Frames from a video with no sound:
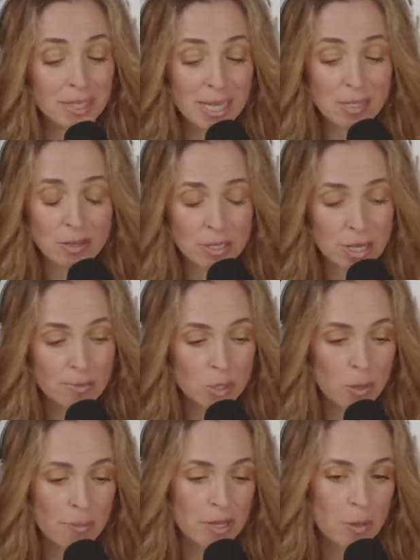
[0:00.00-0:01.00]
These are the
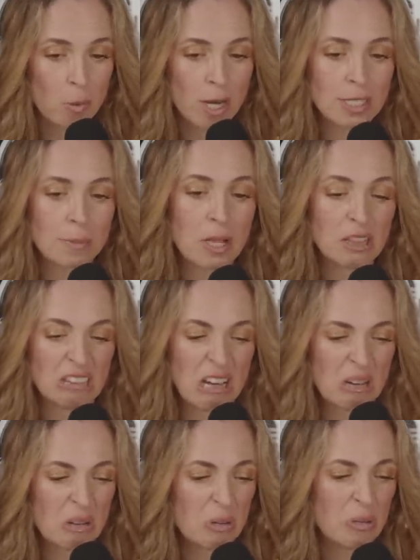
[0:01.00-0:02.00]
types of women that wind up
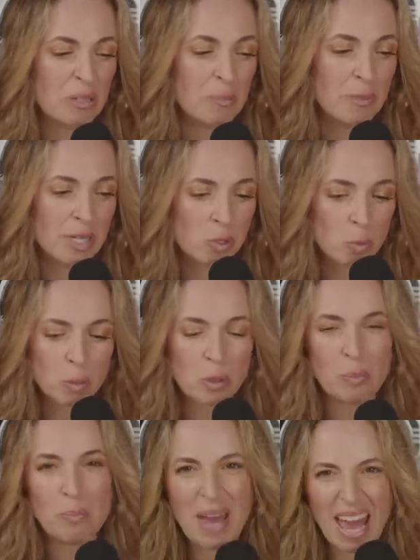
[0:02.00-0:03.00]
alone,
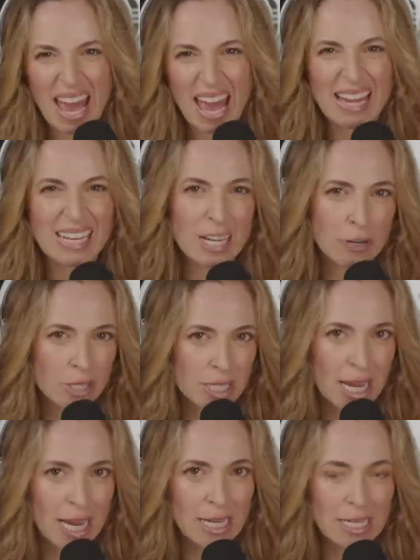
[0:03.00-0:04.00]
miserable, mad,
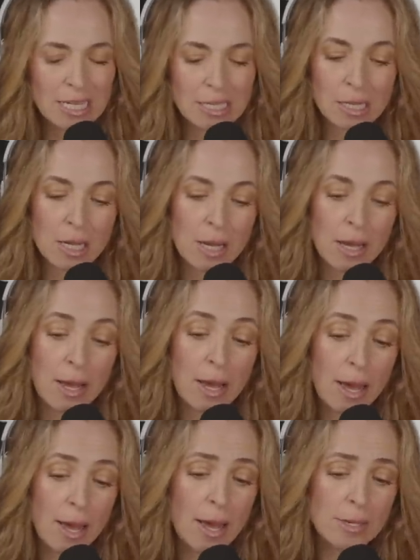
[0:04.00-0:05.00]
irritated,
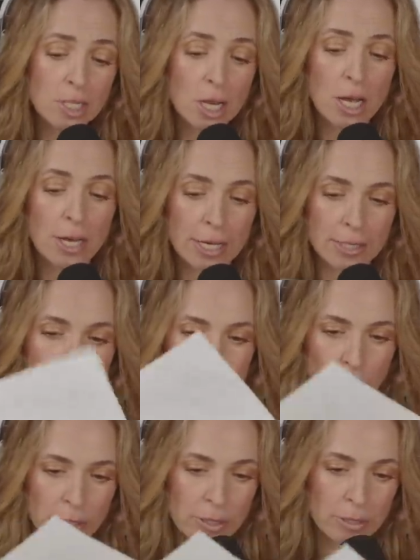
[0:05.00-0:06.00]
and on
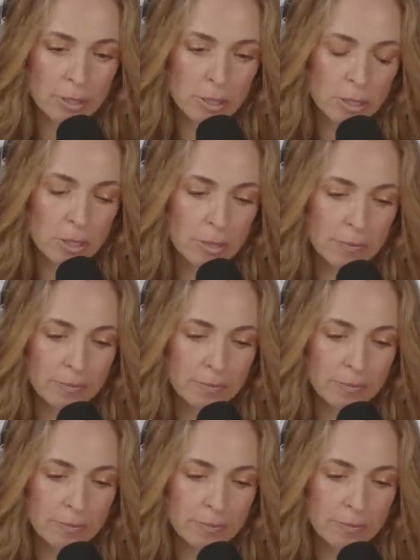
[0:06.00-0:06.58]
antidepressants.